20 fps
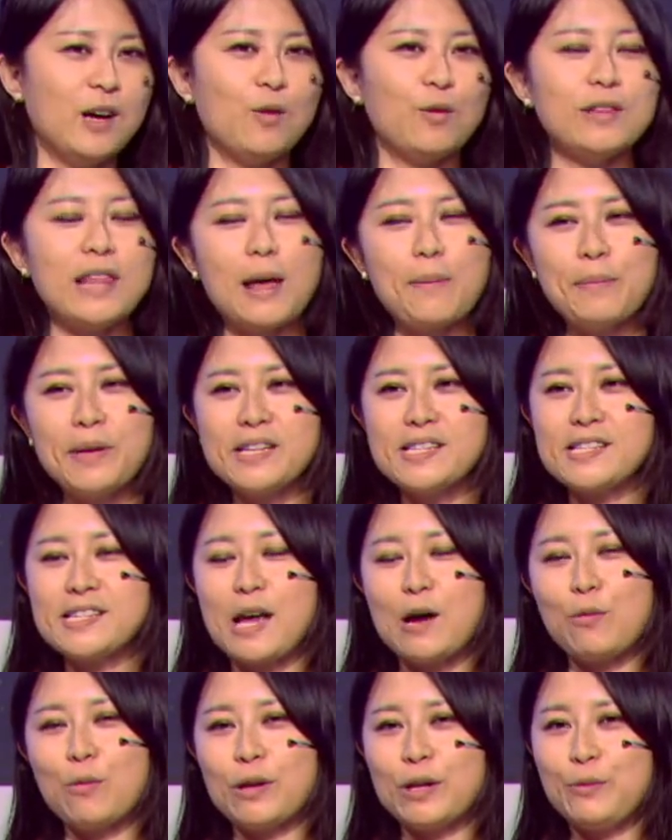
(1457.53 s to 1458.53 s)
What that means is
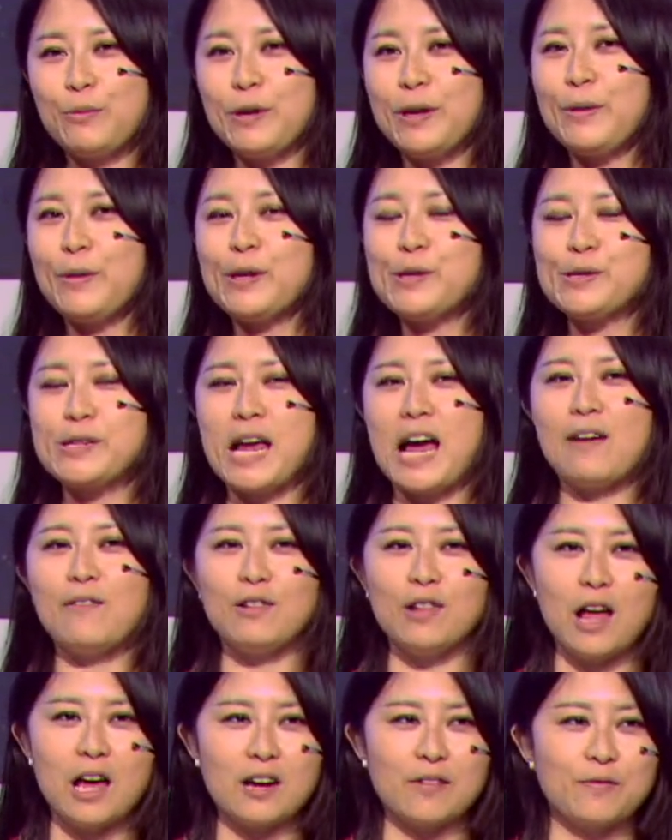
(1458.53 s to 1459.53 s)
that when we used to have a
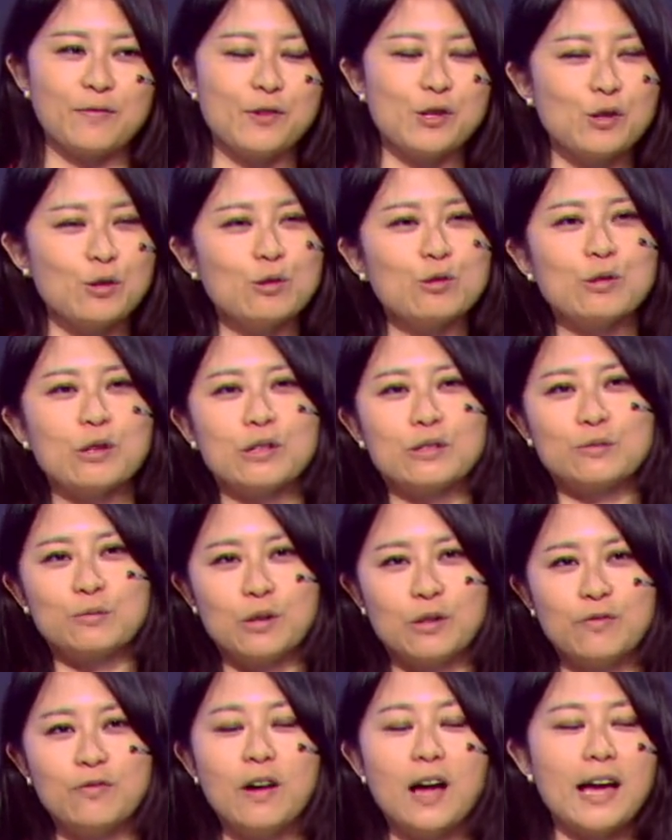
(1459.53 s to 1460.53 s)
lot of children,
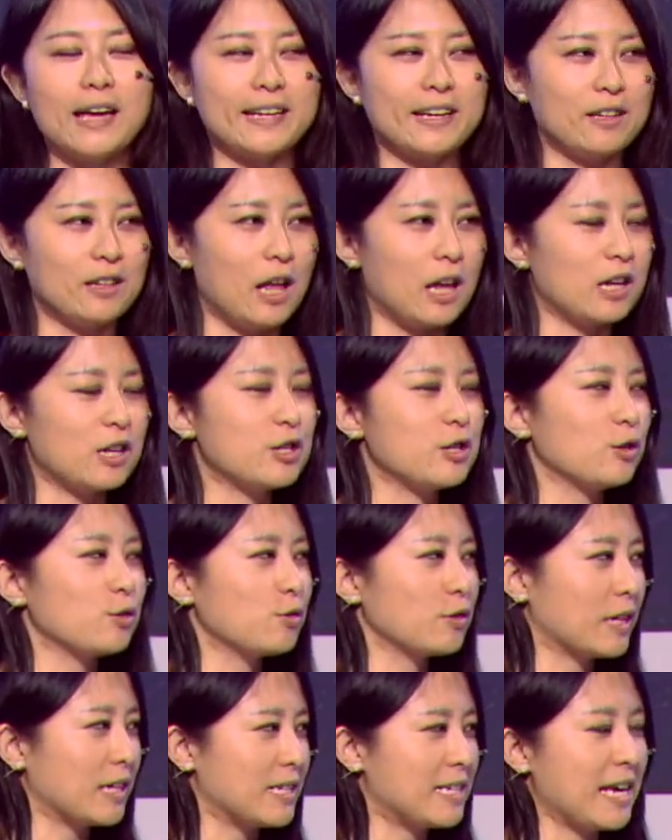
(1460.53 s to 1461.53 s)
well, fine, a lot of
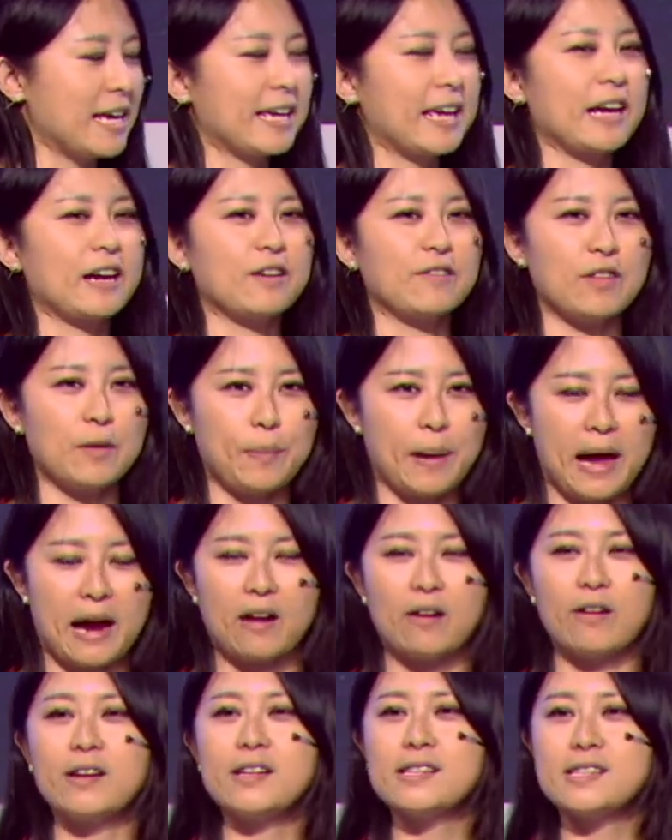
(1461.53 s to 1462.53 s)
children can take care of the
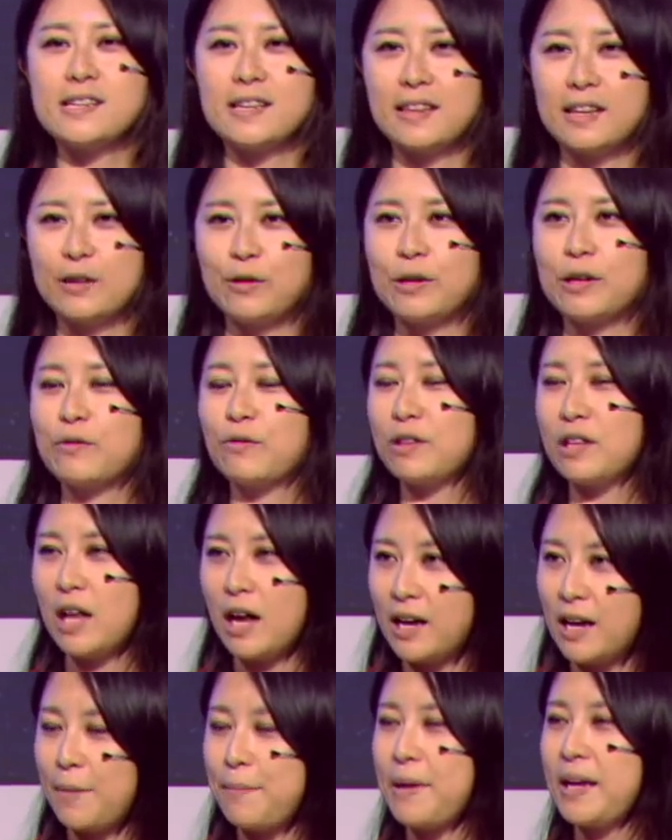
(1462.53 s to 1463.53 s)
parents, and then you can
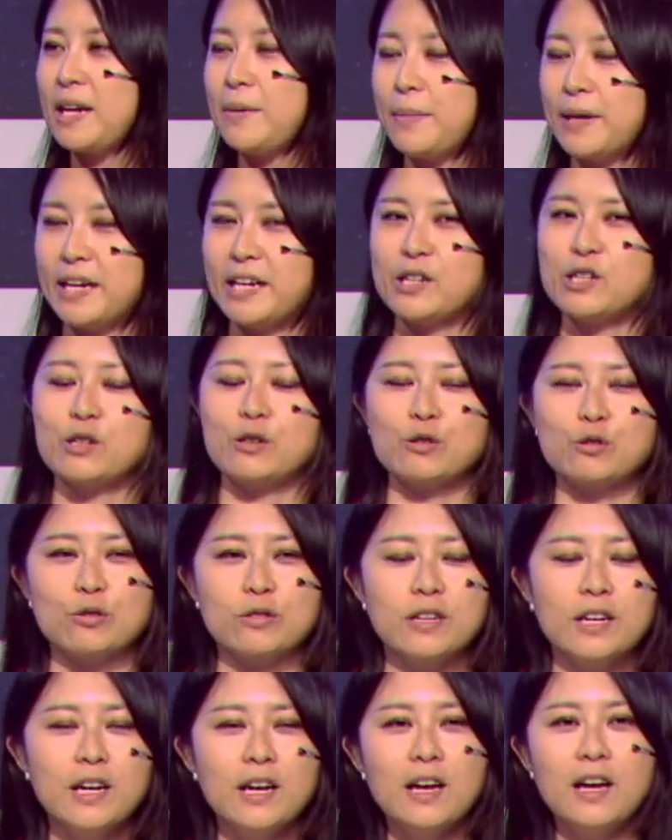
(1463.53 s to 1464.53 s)
rely on many, many
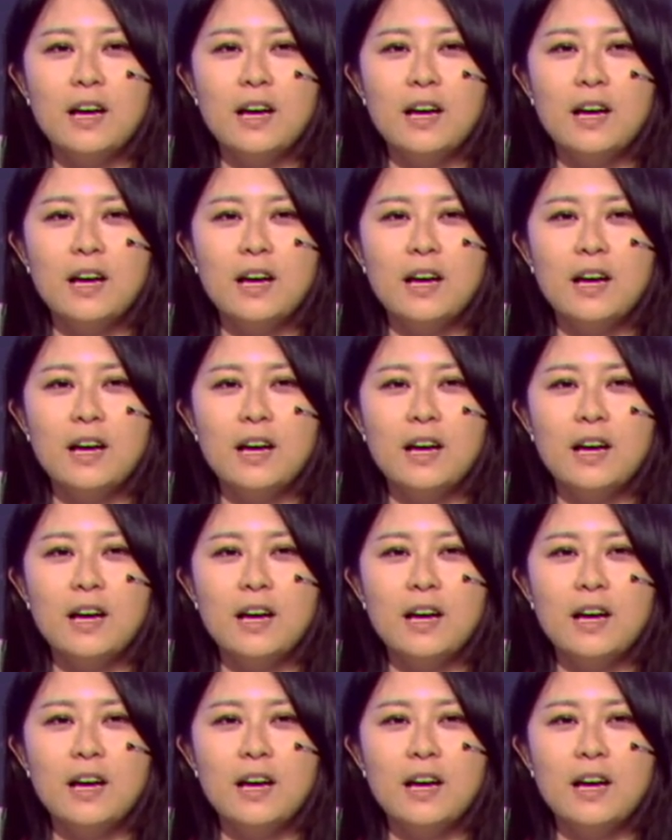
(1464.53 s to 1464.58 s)
children.